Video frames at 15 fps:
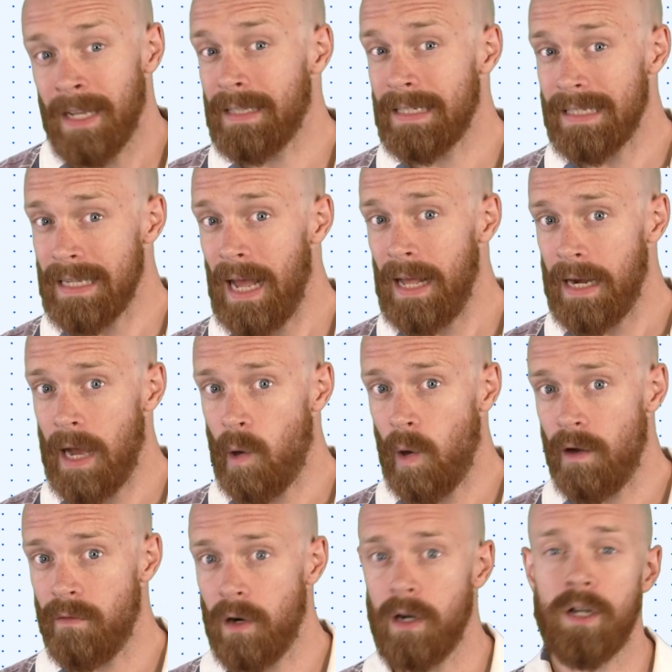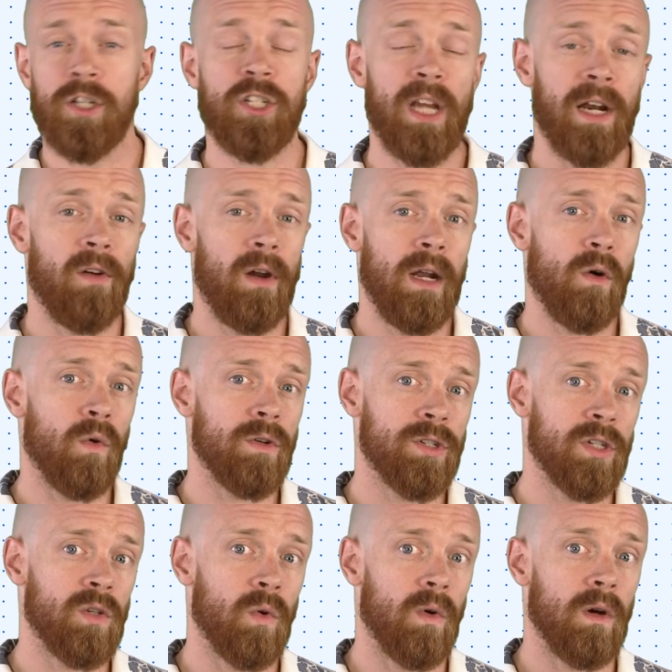It does not, however, generate or
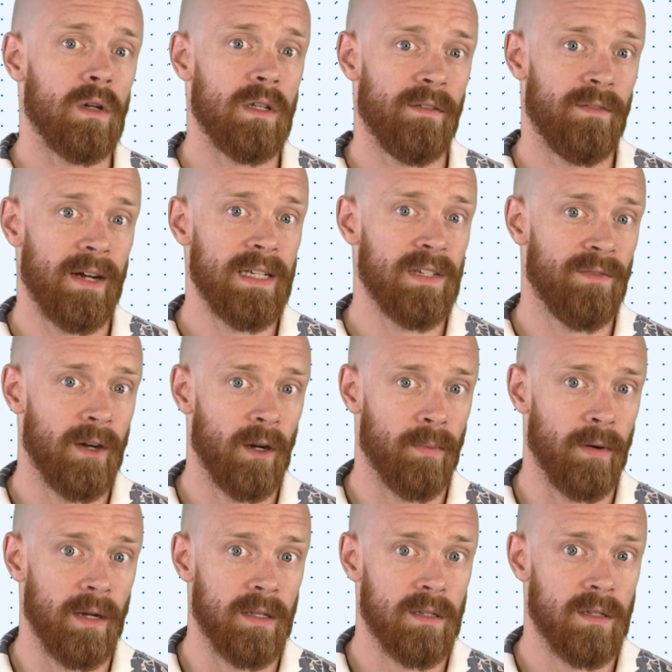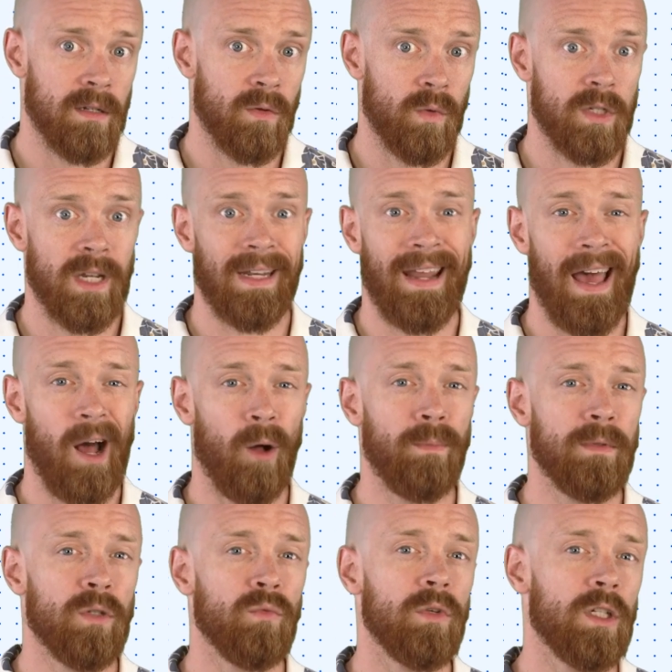store device fingerprints, which can
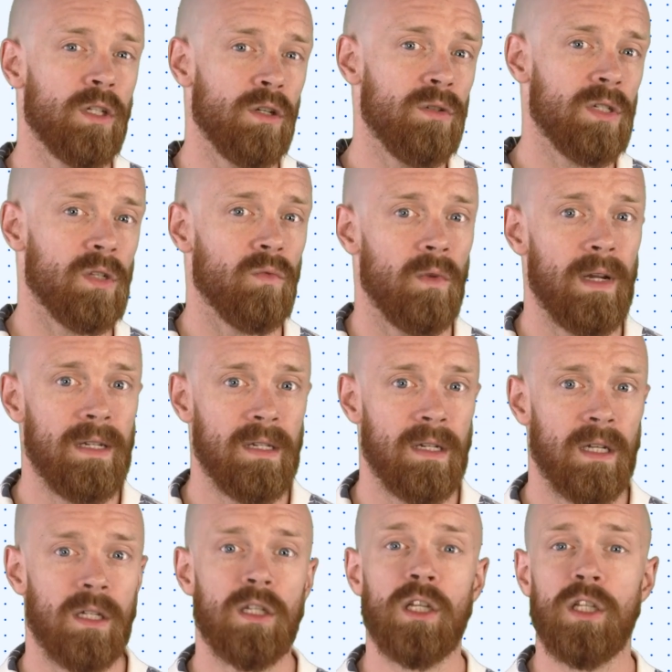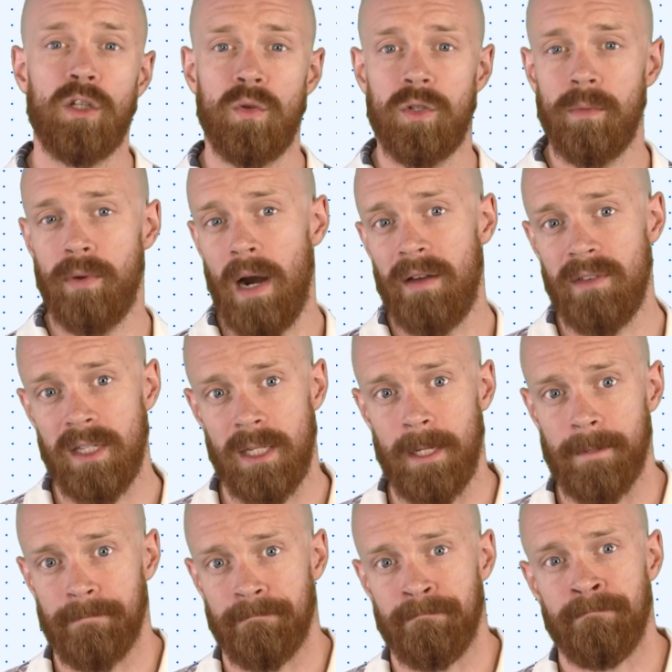help to reduce the risk to user
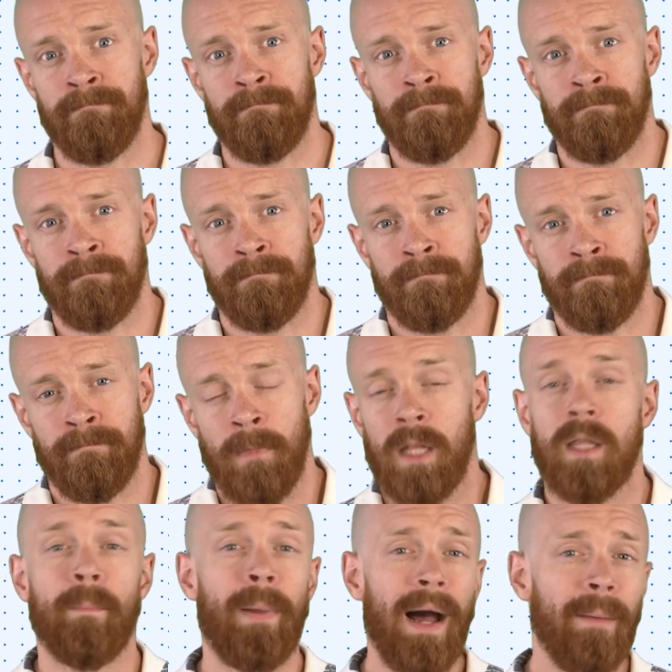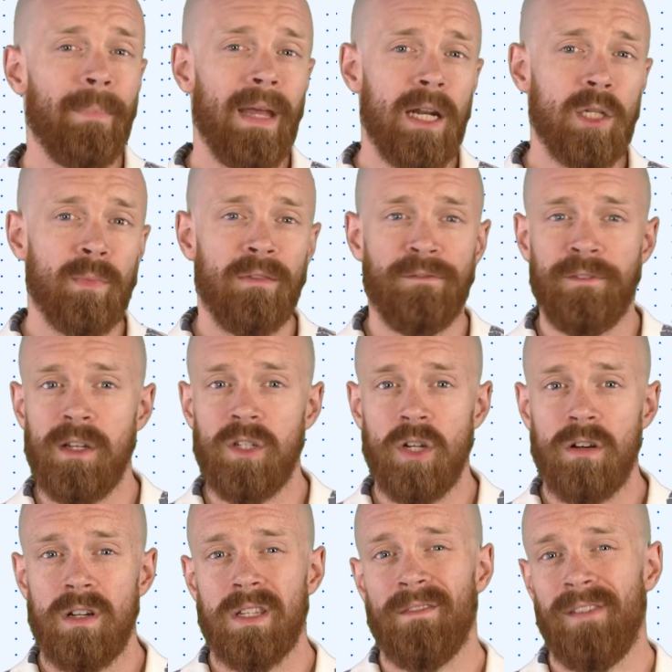privacy. The bot management
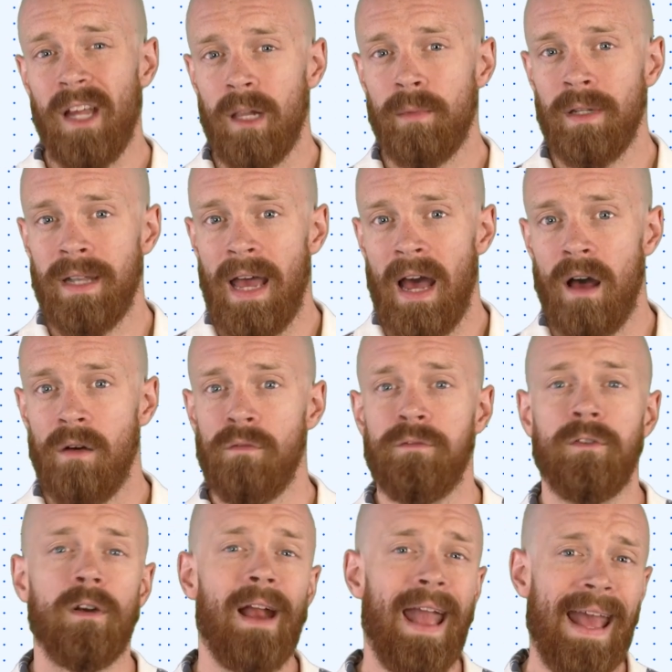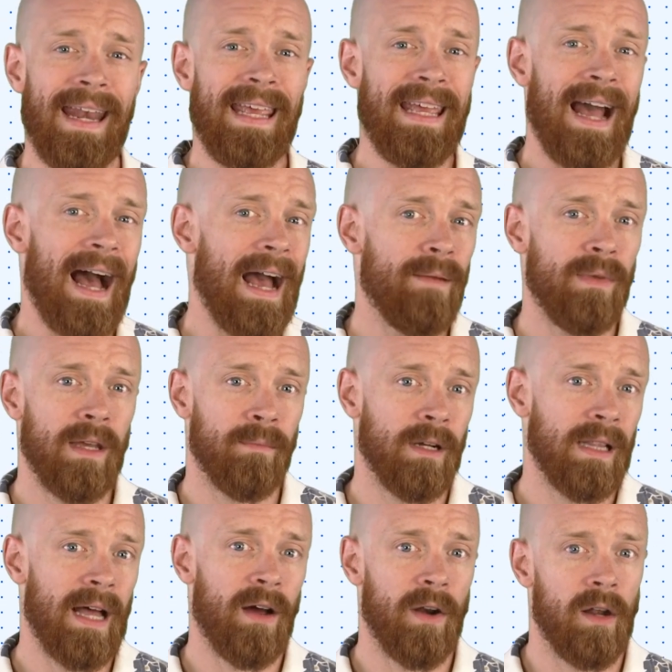feature is available now for any IBM
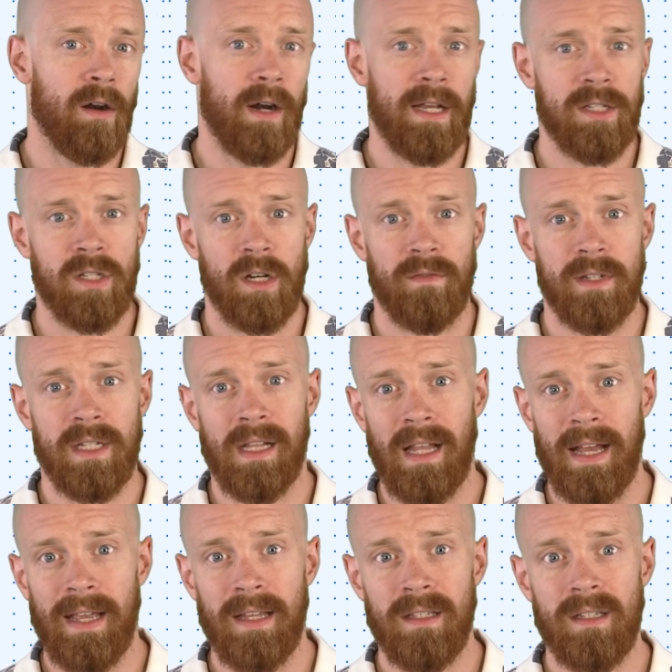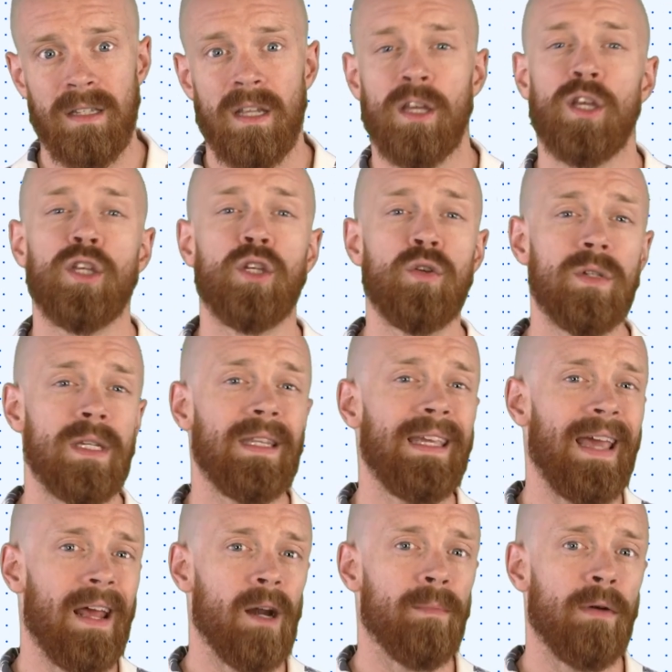Cloud Internet Service clients using
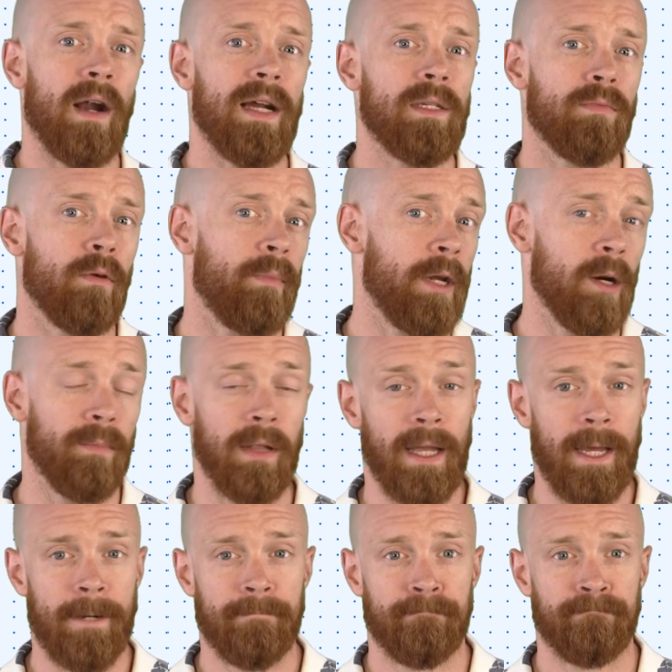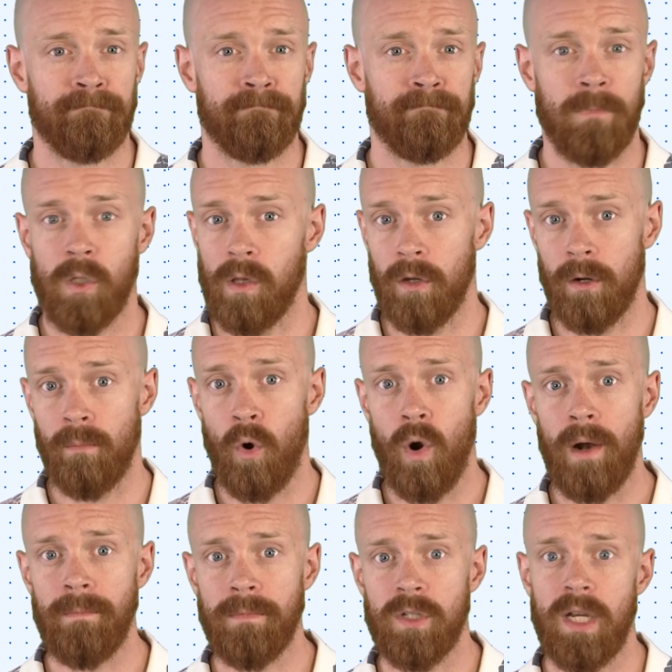the Enterprise Premier plan. To learn
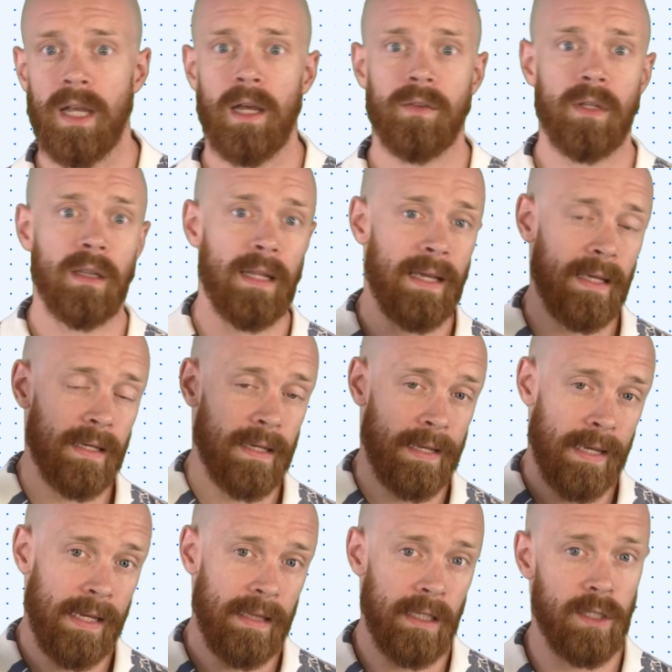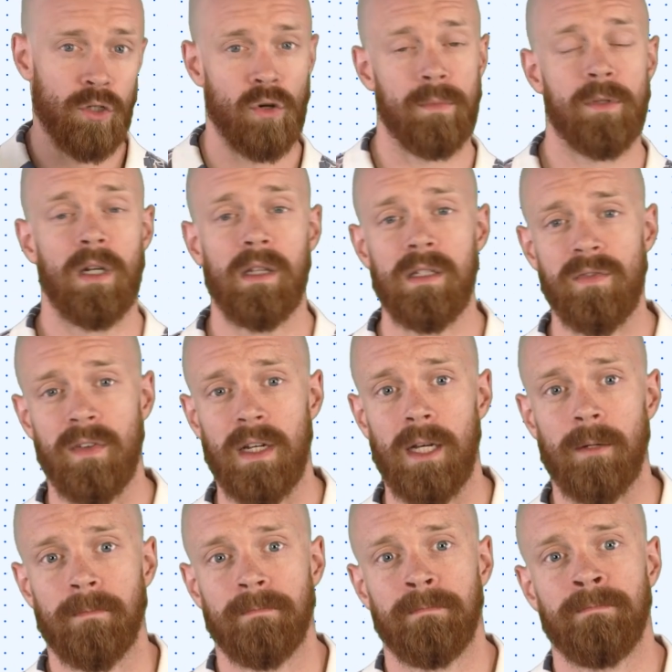more, check out the link in the description of this
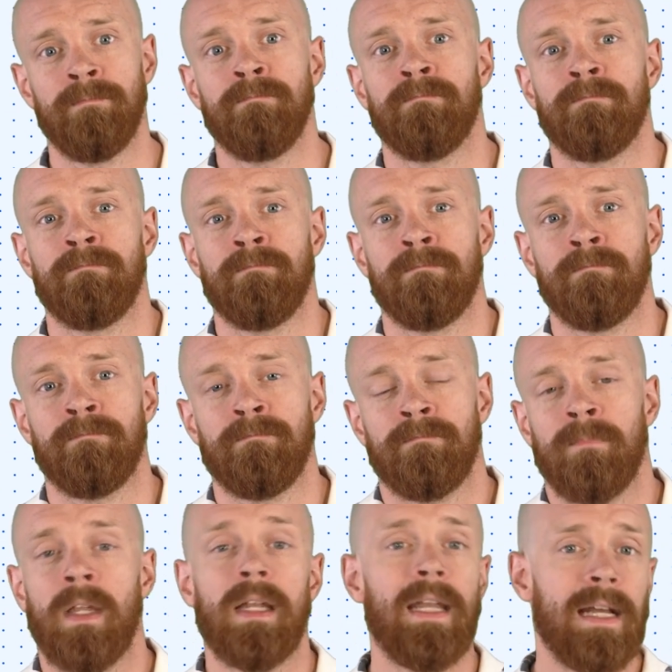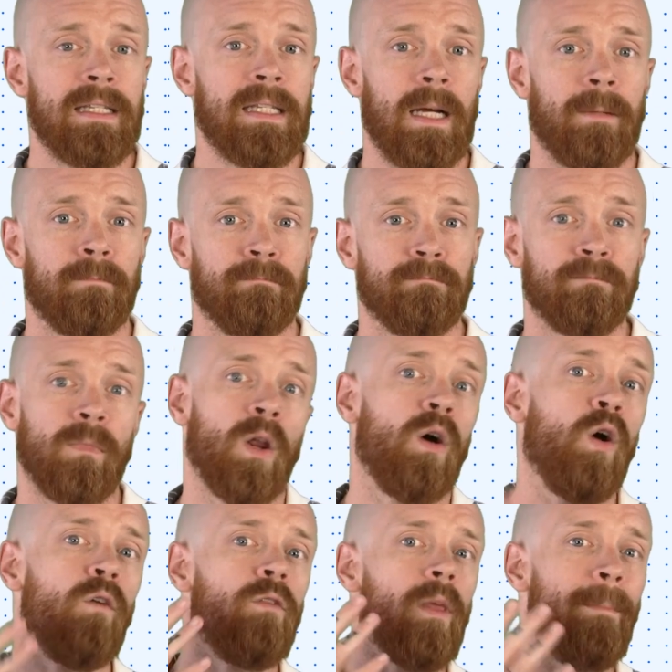video. Next up,
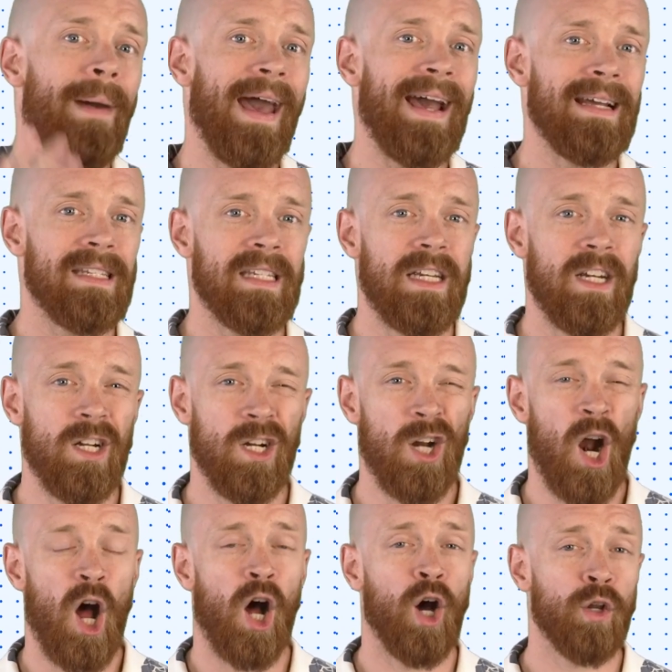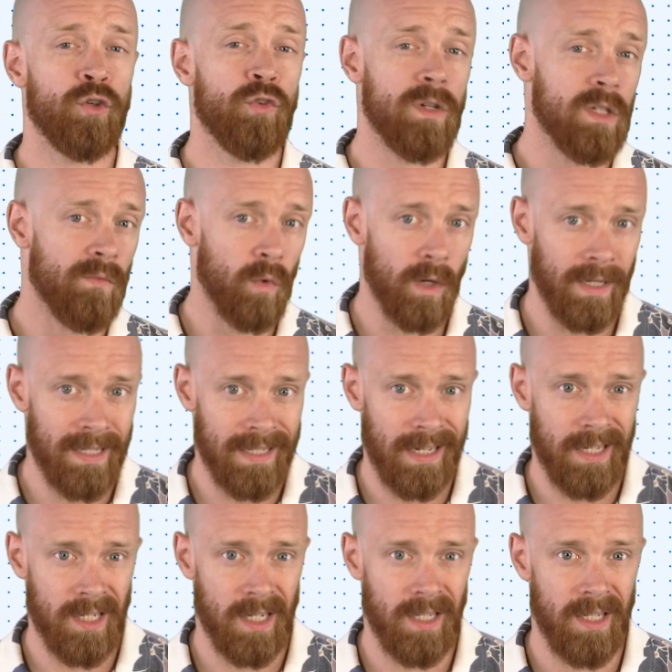over the past year, hundreds of
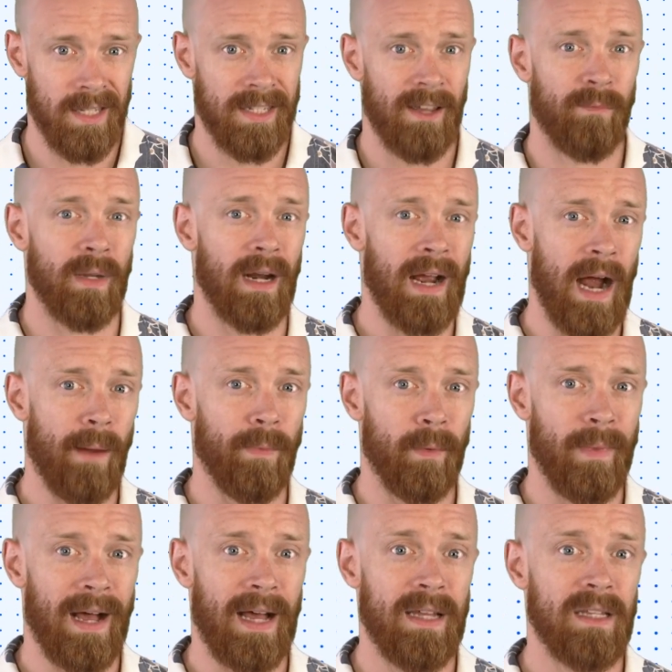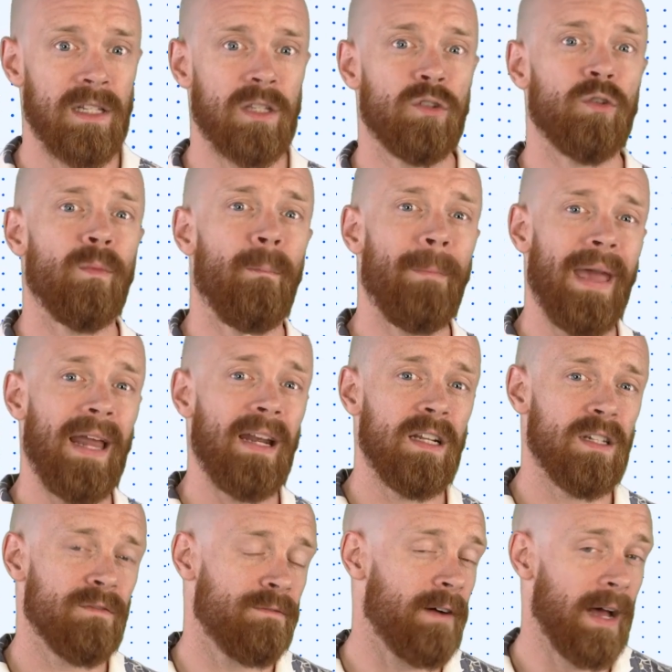organizations have been compromised through
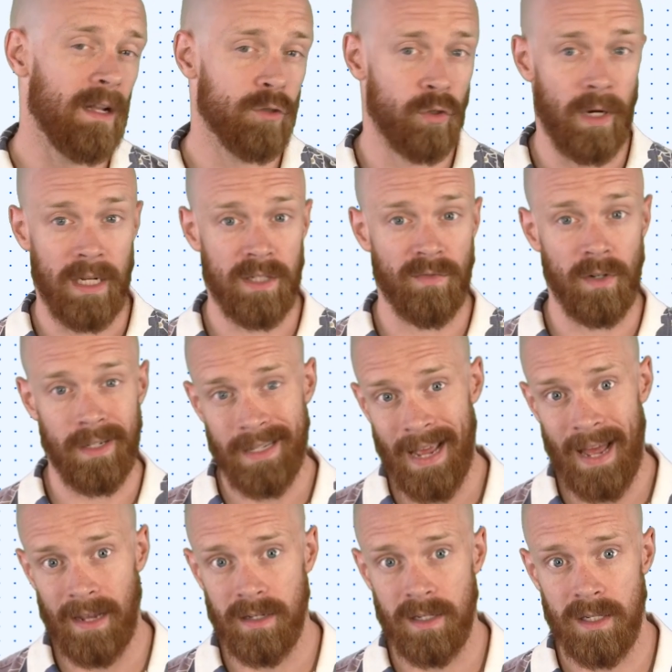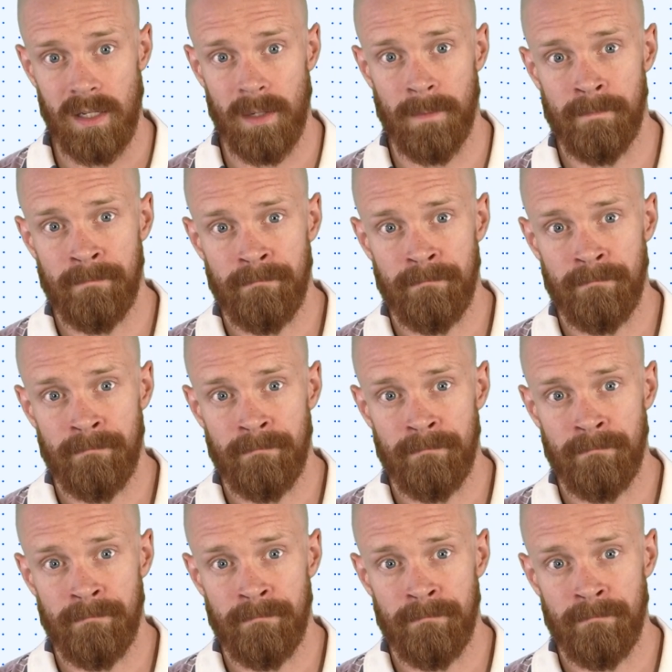managed file transfer attacks.